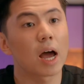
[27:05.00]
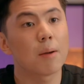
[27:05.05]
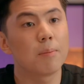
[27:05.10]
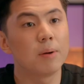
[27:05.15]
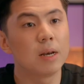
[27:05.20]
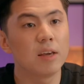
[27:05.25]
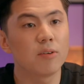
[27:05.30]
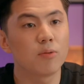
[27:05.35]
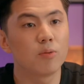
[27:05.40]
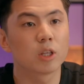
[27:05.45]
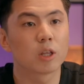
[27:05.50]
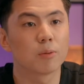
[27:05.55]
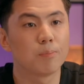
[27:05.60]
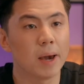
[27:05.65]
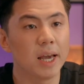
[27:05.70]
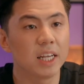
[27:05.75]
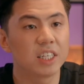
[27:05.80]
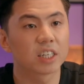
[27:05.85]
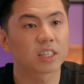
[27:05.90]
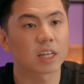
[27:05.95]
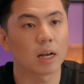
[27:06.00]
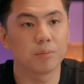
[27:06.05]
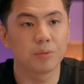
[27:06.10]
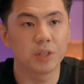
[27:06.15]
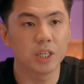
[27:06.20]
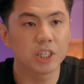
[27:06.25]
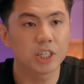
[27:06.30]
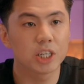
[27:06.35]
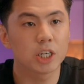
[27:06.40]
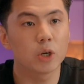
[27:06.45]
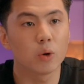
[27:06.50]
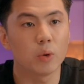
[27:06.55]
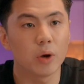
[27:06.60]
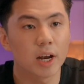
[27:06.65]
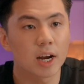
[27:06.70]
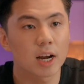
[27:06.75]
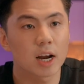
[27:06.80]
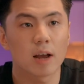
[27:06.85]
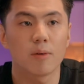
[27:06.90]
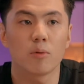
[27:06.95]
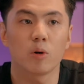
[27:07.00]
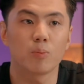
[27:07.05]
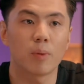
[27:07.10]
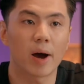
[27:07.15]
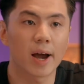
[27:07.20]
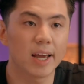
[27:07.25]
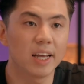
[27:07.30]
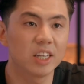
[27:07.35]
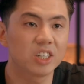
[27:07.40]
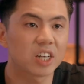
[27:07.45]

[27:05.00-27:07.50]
but I believe with the basics I'm teaching you here and with my